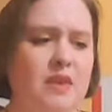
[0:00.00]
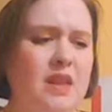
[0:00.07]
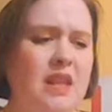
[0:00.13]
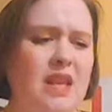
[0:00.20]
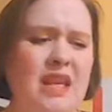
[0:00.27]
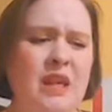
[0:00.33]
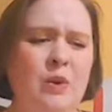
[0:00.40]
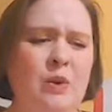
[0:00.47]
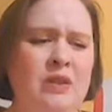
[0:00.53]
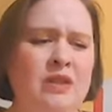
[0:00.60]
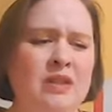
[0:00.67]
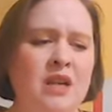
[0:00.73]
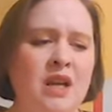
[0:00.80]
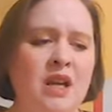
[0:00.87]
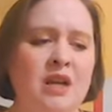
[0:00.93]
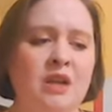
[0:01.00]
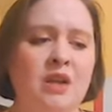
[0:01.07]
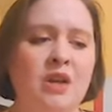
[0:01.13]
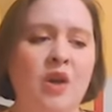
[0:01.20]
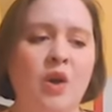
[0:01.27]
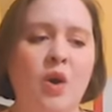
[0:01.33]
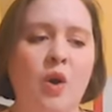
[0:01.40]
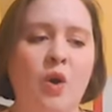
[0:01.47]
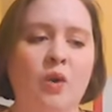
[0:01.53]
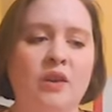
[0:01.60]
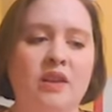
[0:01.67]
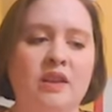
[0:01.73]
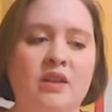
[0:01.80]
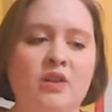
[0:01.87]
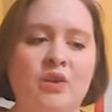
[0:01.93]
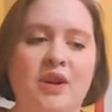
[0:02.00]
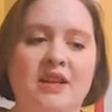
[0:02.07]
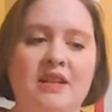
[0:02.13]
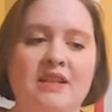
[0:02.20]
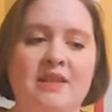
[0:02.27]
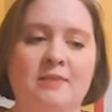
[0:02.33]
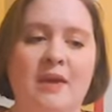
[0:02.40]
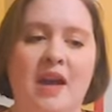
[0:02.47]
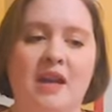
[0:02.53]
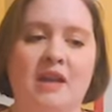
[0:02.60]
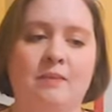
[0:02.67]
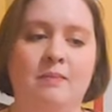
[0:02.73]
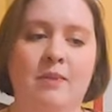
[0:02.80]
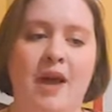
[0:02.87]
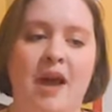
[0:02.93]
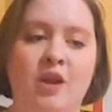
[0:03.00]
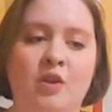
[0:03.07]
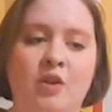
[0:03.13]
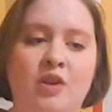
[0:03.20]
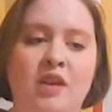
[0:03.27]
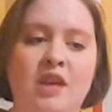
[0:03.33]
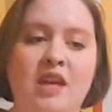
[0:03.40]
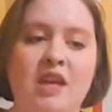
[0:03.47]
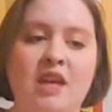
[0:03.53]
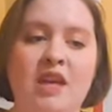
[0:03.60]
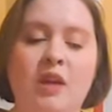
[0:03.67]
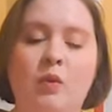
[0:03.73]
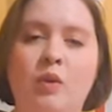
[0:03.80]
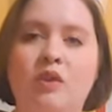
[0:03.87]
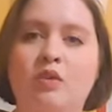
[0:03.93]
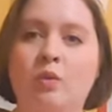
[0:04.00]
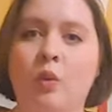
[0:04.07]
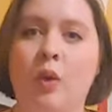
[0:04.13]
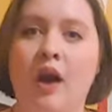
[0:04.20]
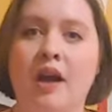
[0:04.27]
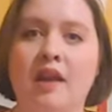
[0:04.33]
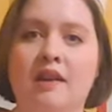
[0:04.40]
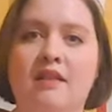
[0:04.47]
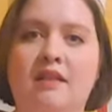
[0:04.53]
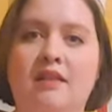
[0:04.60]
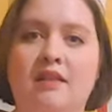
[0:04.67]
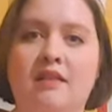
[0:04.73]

He was not only the greatest man in battle, he was wise